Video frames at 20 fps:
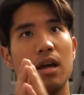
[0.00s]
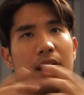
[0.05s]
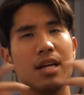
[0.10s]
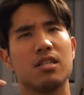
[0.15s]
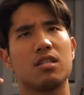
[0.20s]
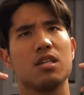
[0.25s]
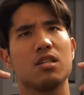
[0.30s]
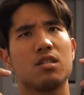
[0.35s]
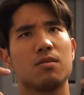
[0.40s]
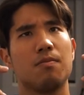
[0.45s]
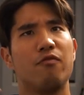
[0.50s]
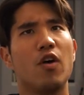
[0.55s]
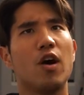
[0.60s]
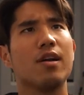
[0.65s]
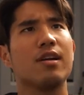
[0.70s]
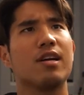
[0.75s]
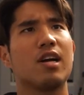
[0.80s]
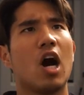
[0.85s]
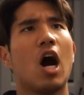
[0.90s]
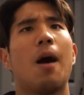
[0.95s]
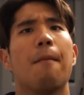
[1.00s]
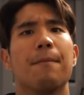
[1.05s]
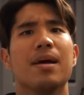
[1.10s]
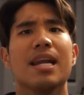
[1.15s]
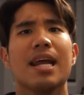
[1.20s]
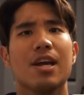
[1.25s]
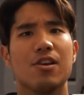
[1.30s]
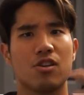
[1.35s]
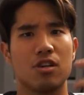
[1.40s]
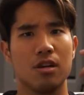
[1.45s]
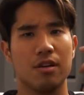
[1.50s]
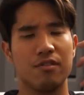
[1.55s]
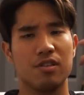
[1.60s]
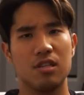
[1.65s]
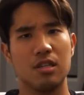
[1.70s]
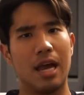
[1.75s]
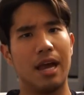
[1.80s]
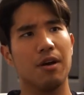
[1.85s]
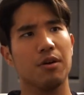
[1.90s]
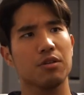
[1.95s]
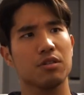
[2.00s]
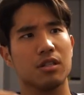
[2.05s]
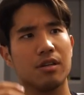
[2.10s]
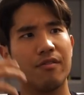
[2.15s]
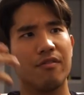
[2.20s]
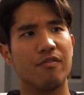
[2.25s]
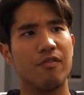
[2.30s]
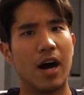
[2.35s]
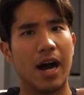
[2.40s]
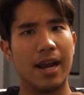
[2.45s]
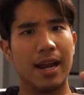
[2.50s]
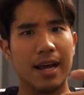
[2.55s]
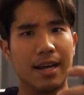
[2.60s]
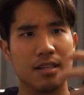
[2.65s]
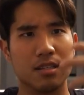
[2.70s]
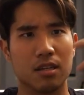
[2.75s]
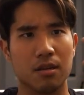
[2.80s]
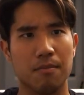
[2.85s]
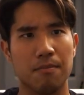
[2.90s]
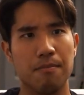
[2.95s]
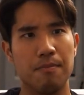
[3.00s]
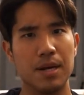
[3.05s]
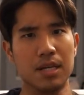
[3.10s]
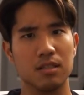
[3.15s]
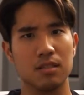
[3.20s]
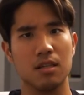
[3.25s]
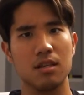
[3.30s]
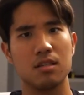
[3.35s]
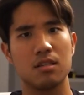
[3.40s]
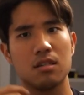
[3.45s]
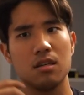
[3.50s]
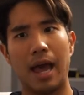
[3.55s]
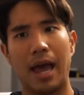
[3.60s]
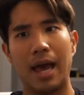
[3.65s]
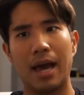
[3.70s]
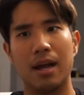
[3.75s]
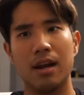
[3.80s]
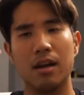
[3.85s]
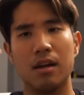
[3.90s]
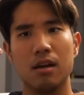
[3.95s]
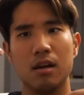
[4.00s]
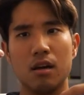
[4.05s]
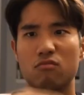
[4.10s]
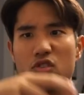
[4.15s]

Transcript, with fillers: it's this fun combination of sales and finance and business and